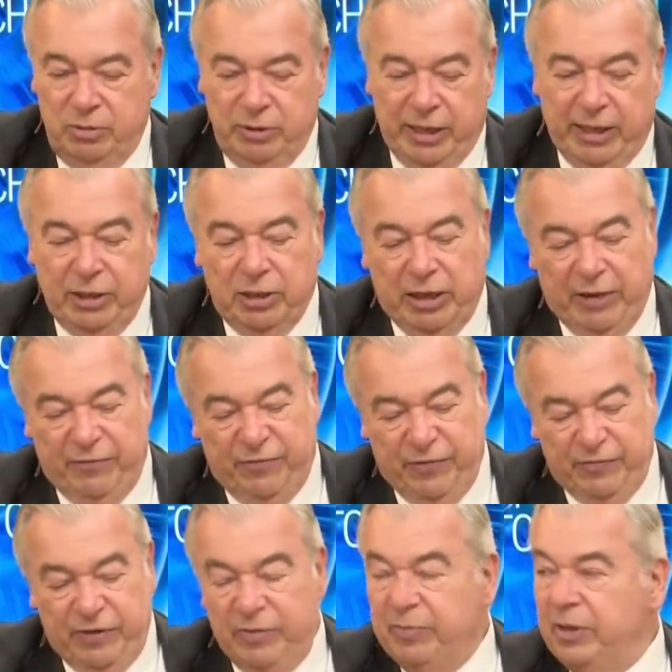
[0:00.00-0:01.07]
then you'll have
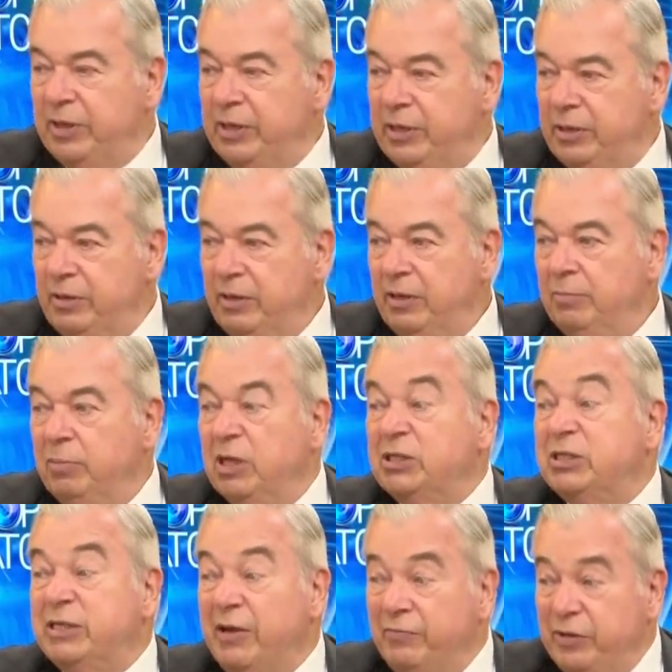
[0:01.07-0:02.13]
50 million
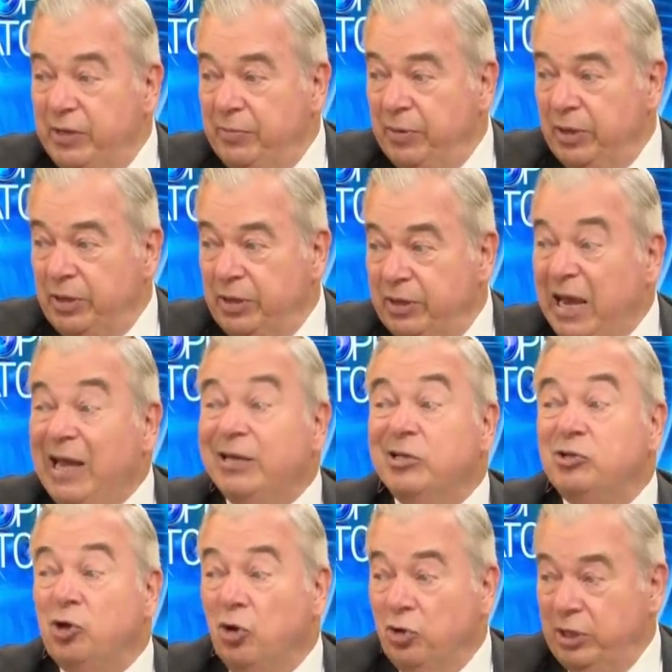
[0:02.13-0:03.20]
plus 70 million
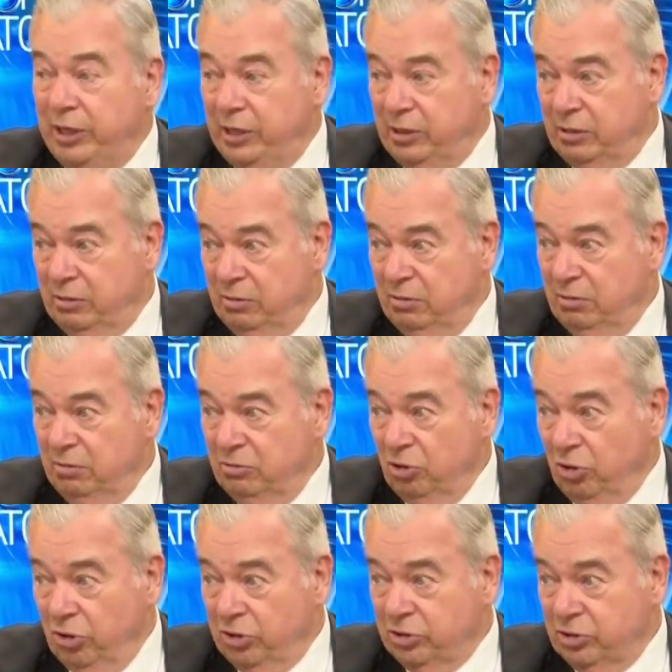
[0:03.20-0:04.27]
Anatolian
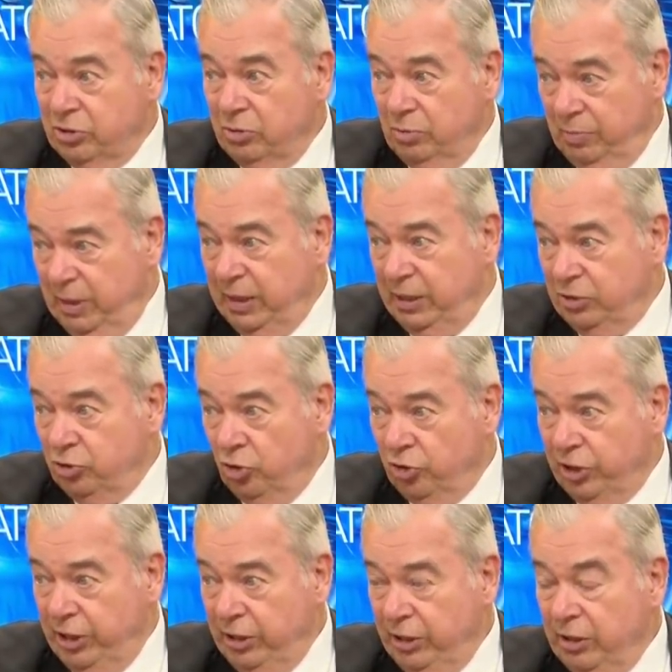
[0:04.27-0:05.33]
Turks, meaning
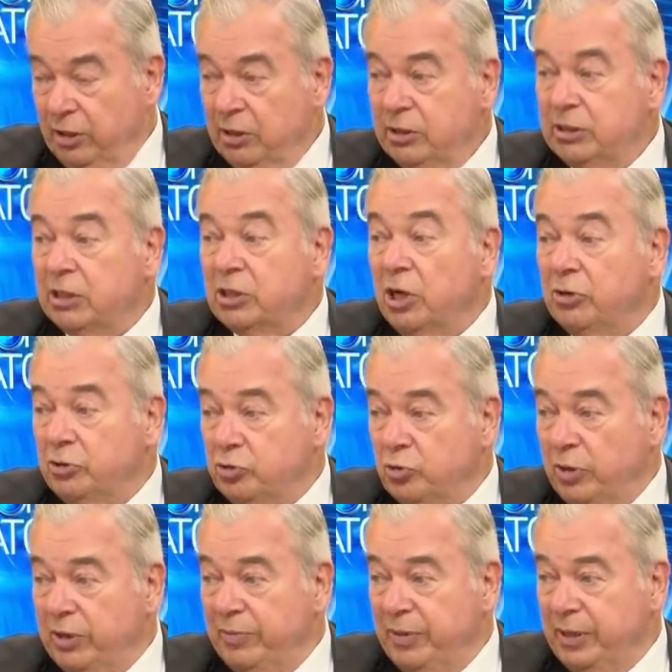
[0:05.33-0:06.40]
Turkey. So
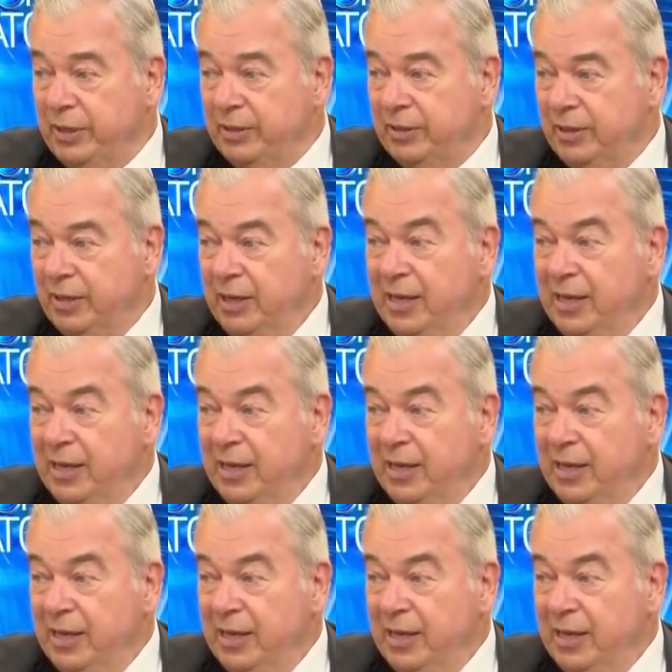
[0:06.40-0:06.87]
120 million.